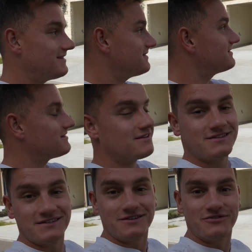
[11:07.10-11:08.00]
these
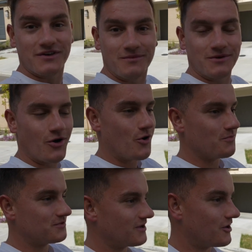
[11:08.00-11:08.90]
single family
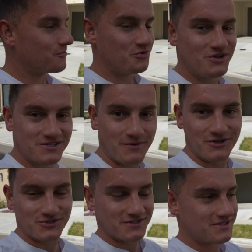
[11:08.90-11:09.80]
homes are pretty
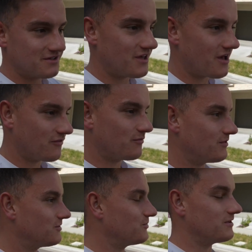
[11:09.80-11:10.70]
spacious. They have
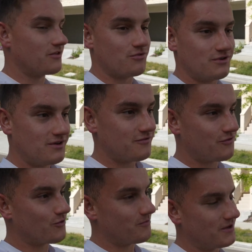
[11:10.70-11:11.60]
between 3 and
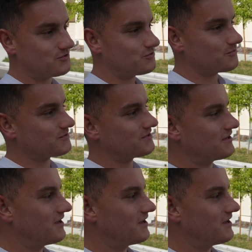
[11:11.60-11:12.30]
4 bedrooms,